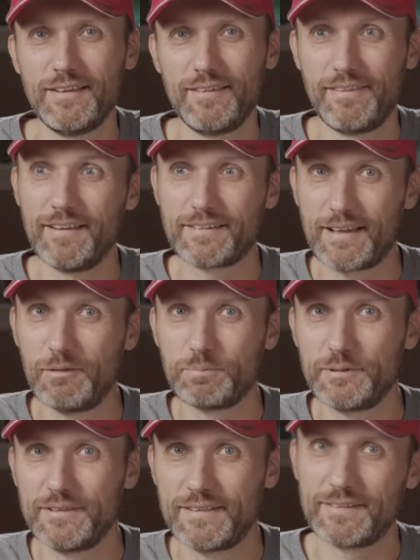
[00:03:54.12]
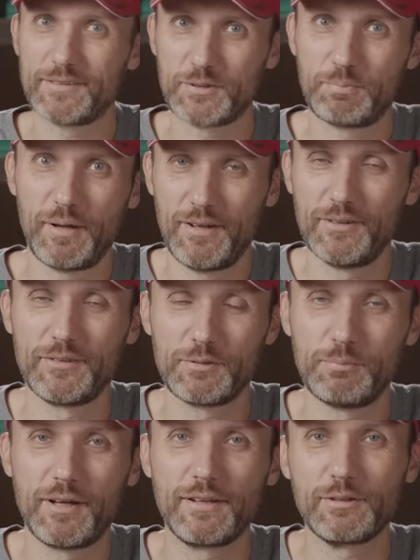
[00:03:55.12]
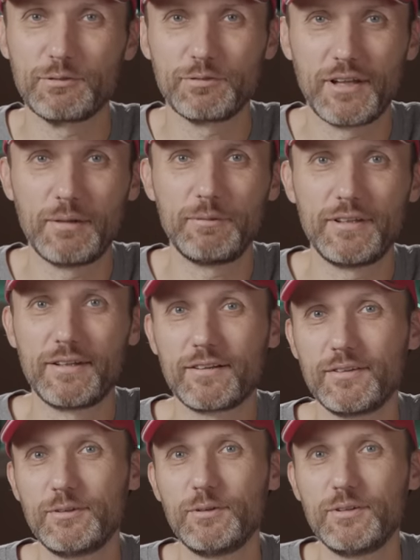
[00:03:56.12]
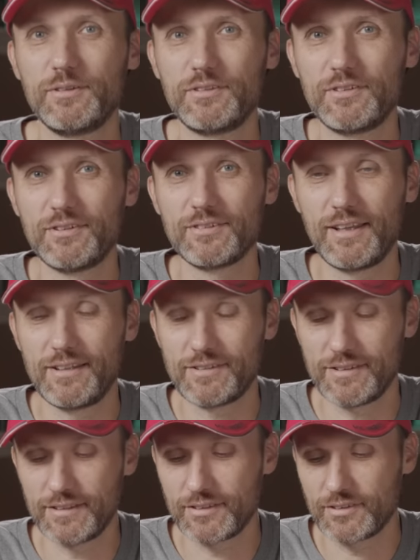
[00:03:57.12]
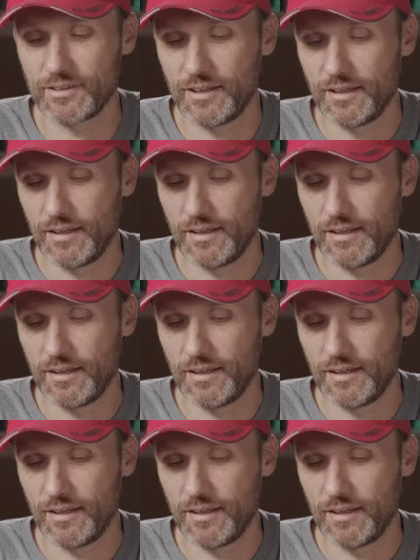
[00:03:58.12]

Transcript: that company that just paid all this money to fly me there and do all these you know nice things